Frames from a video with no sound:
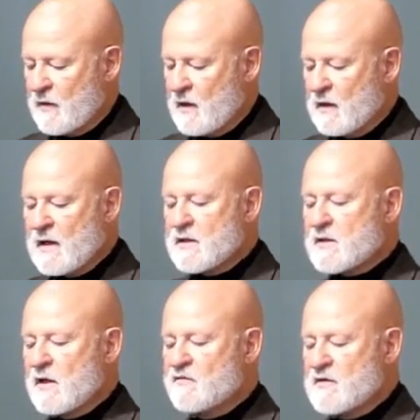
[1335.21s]
Let us
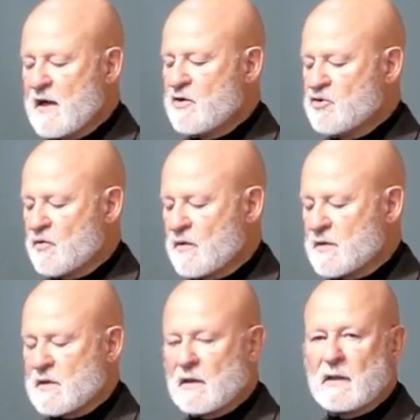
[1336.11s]
love
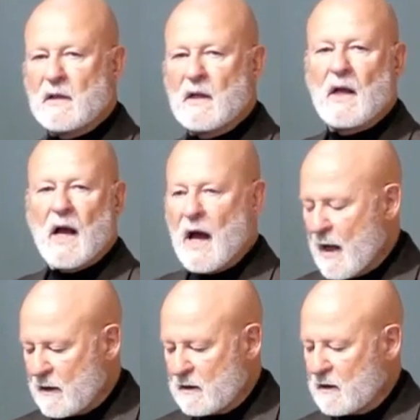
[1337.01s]
dangerously,
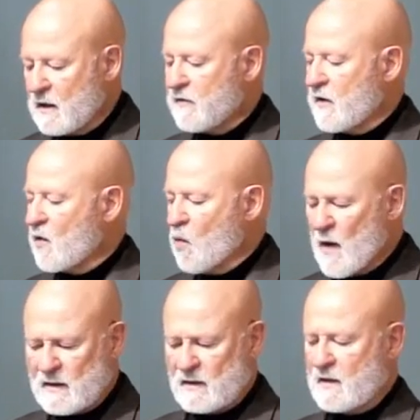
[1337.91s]
hot loving,
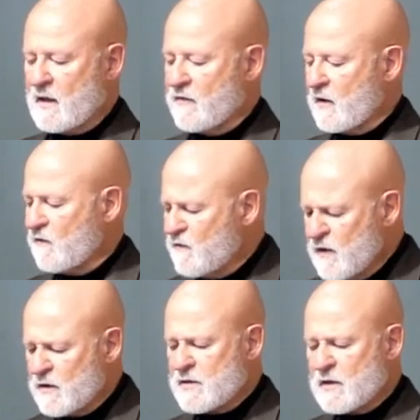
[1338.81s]
wet loving,
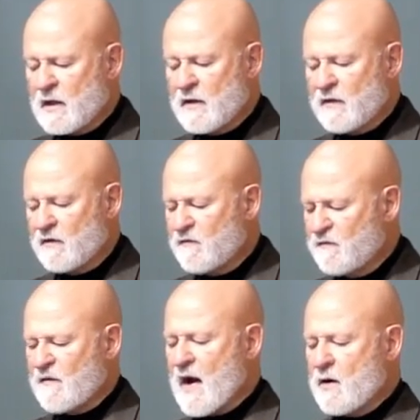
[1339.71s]
fierce loving,
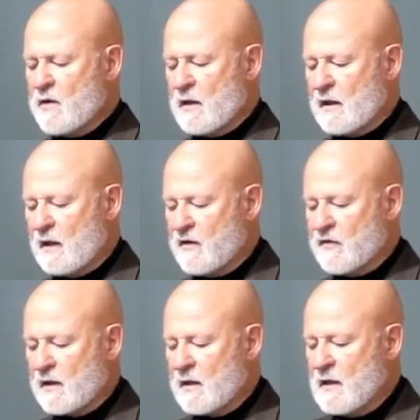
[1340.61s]
fiery
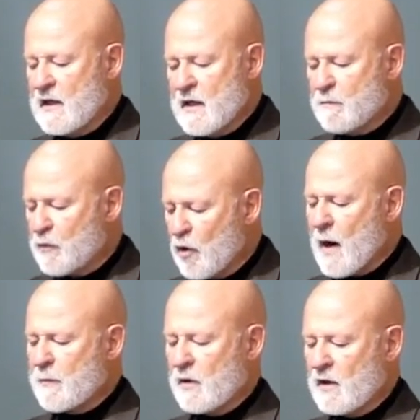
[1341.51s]
loving,
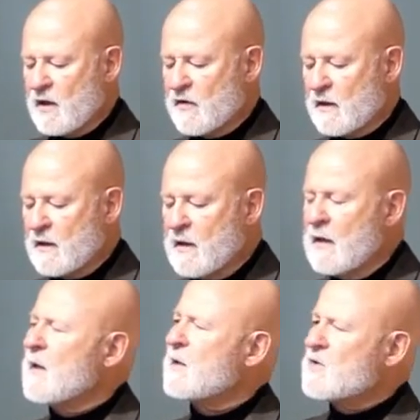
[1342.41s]
improper loving,
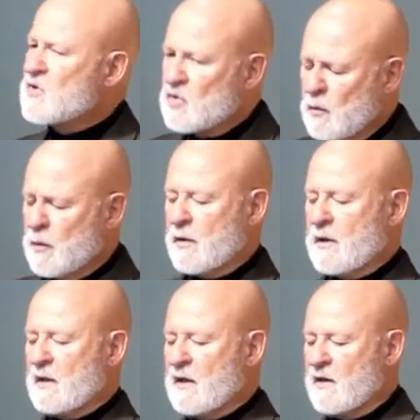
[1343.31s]

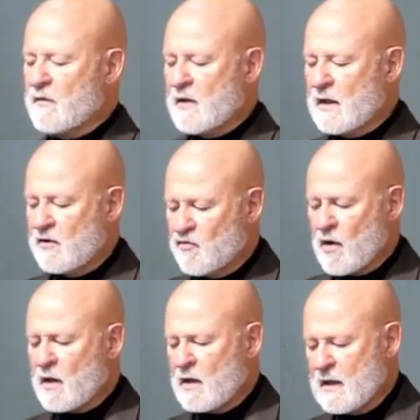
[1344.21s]
exuberant loving,
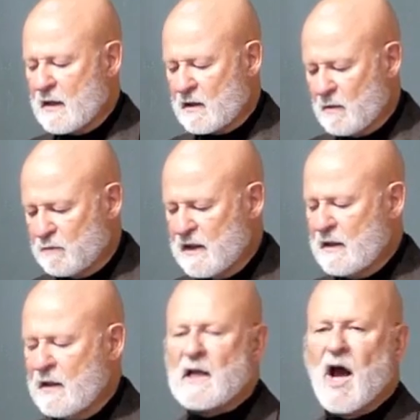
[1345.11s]
drunken and
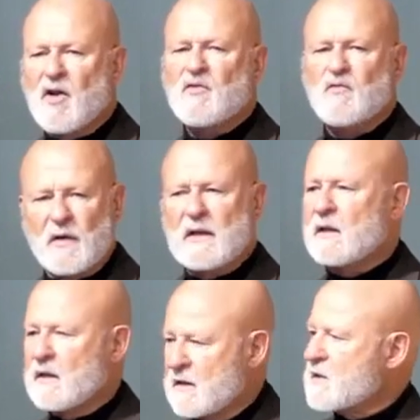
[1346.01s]
completely
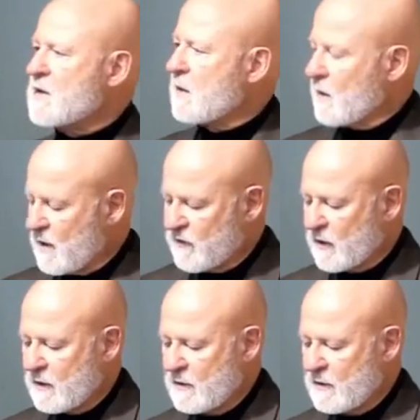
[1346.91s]
unrealistic loving.